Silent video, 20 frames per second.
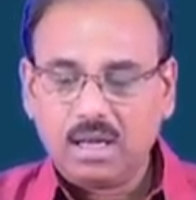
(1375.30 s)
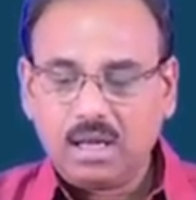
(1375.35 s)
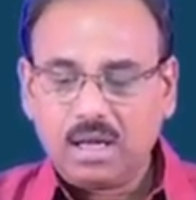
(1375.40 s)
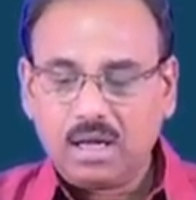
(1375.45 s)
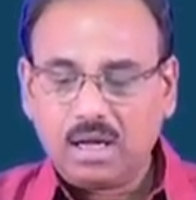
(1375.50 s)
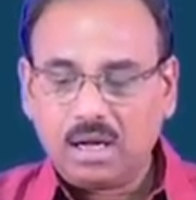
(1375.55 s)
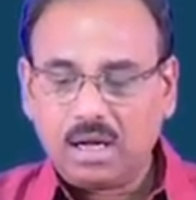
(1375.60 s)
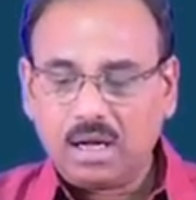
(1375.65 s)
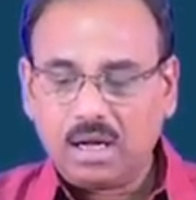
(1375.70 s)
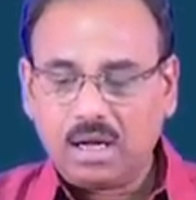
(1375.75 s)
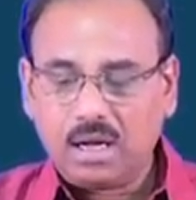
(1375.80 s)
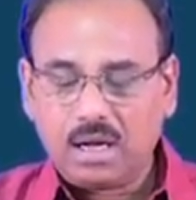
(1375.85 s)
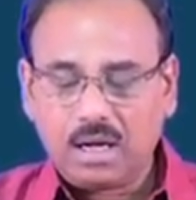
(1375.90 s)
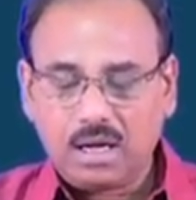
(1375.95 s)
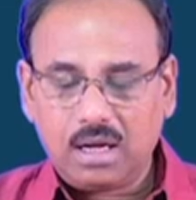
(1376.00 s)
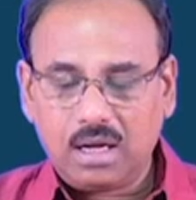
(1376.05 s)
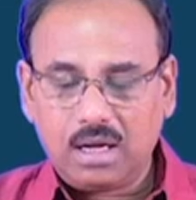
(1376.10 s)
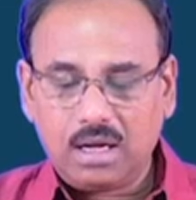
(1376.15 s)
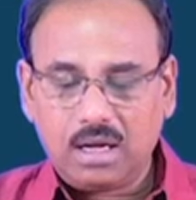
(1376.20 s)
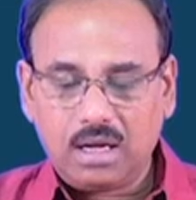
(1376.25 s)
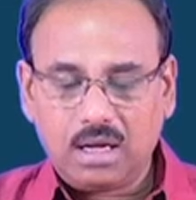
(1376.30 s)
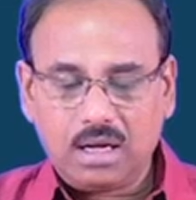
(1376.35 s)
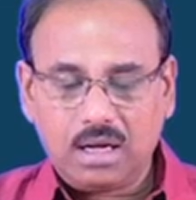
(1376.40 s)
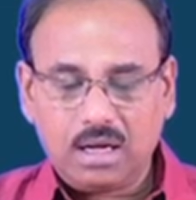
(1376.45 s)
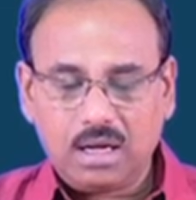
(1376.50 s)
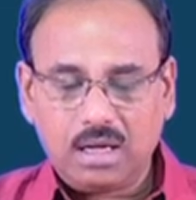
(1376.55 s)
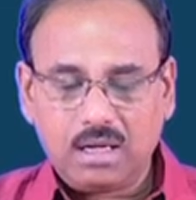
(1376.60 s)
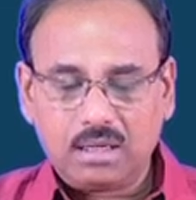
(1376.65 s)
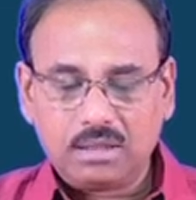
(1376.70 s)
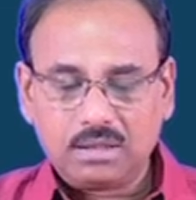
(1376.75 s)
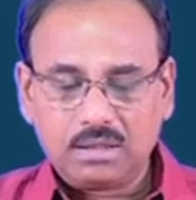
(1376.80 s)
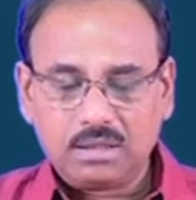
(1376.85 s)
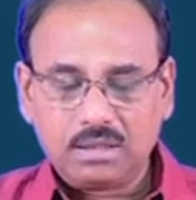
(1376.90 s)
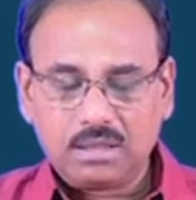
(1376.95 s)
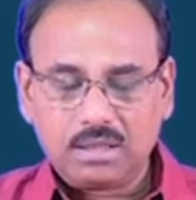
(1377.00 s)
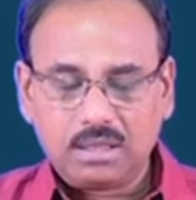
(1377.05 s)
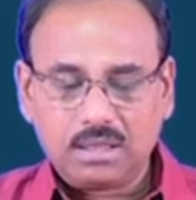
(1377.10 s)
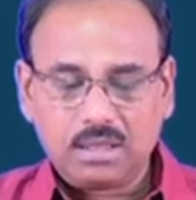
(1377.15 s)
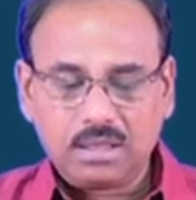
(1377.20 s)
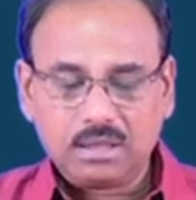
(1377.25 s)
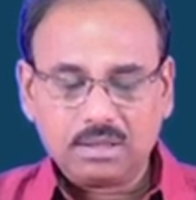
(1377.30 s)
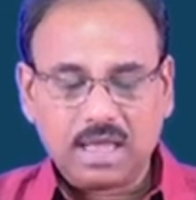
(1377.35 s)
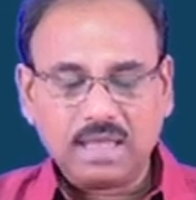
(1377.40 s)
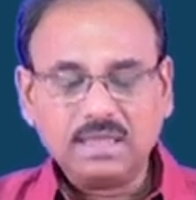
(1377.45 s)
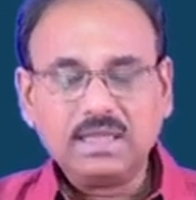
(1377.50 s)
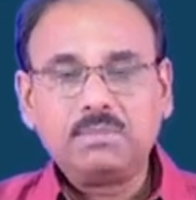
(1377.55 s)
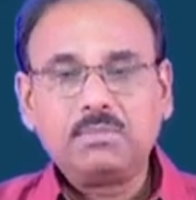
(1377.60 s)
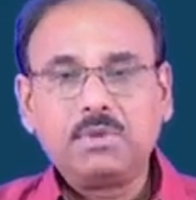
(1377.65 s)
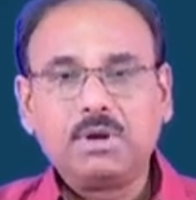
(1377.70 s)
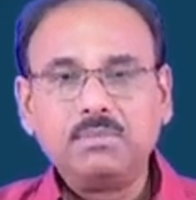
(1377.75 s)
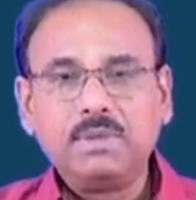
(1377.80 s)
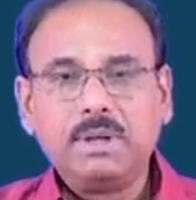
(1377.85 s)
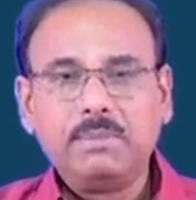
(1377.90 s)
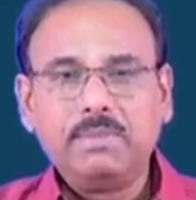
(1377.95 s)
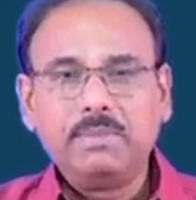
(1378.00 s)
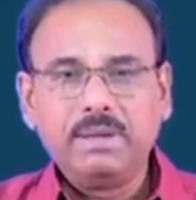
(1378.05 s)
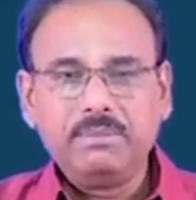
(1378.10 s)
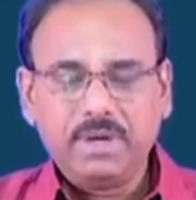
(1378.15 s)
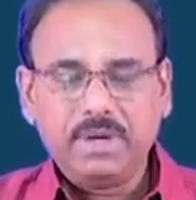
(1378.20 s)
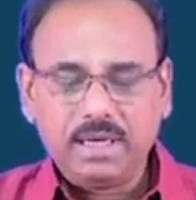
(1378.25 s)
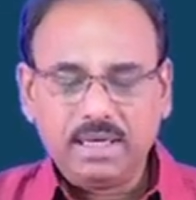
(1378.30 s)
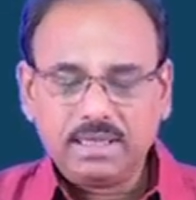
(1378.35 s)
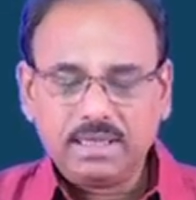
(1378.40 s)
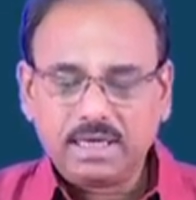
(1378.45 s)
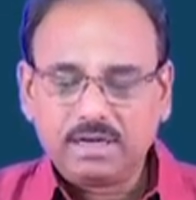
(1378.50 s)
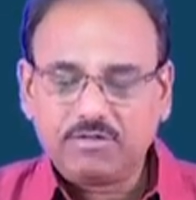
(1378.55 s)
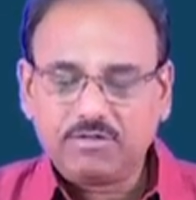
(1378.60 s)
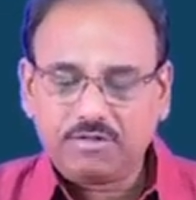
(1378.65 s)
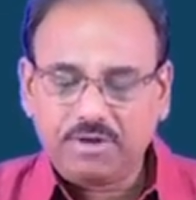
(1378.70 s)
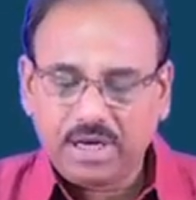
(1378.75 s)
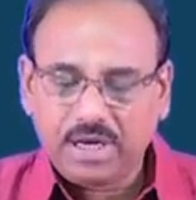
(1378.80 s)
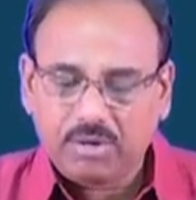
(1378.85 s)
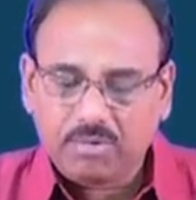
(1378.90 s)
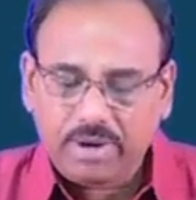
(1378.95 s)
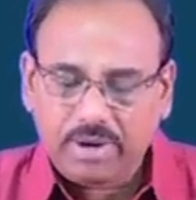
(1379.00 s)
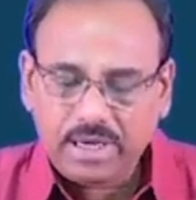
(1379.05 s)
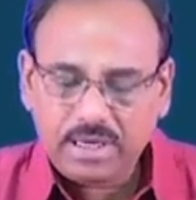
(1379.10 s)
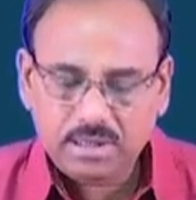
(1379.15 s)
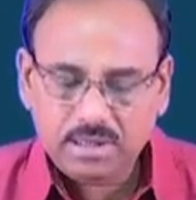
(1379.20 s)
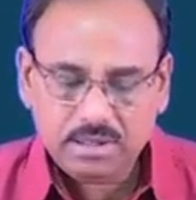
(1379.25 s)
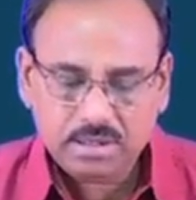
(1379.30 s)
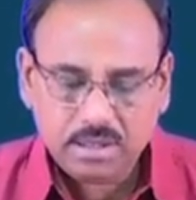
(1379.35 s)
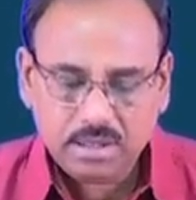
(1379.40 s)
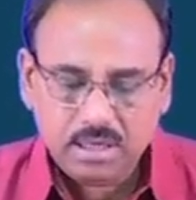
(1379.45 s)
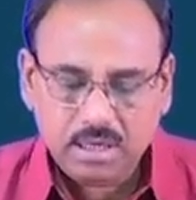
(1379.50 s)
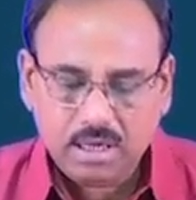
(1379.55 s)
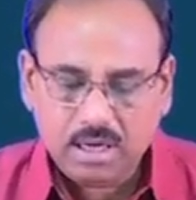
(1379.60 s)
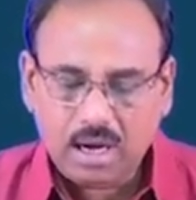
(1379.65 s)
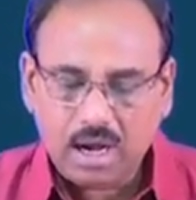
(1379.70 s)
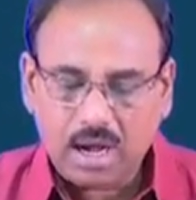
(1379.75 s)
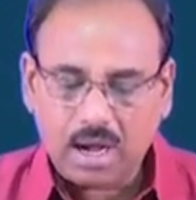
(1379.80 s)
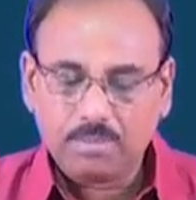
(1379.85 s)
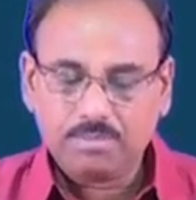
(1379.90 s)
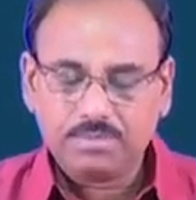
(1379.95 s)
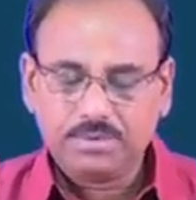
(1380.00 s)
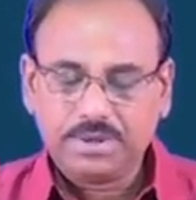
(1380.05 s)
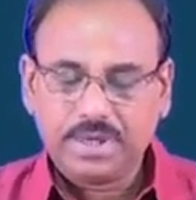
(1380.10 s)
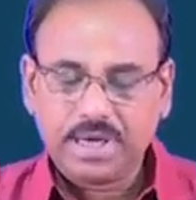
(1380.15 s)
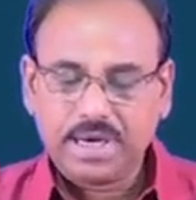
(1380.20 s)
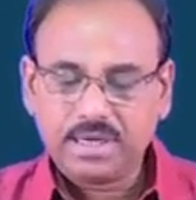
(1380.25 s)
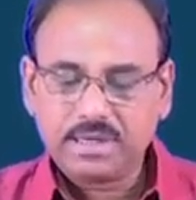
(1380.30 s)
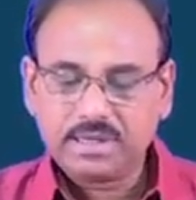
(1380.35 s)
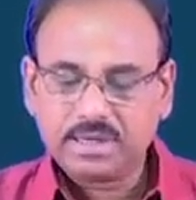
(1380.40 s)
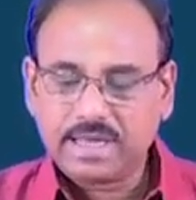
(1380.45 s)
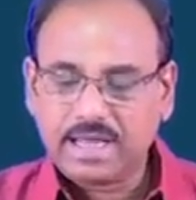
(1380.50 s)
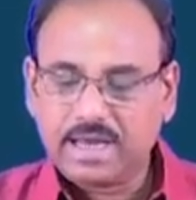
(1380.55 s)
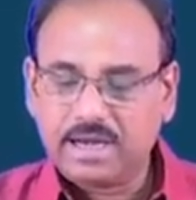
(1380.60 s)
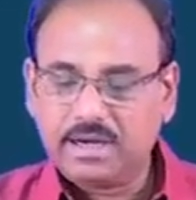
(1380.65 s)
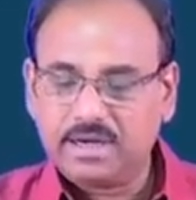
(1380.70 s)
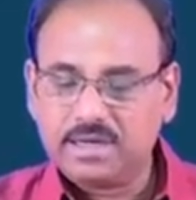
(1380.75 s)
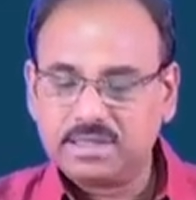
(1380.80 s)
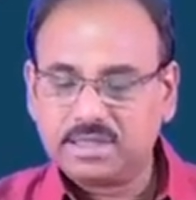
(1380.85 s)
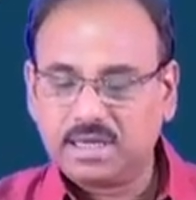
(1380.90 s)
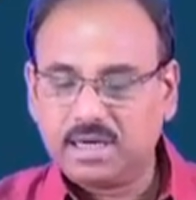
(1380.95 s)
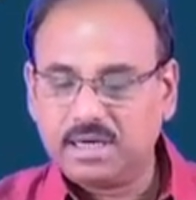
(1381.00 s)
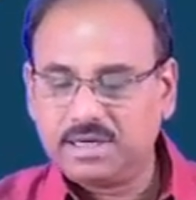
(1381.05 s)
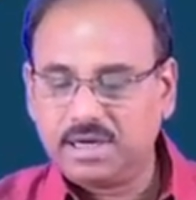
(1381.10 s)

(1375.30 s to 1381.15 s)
The other problem may be that frequent update can result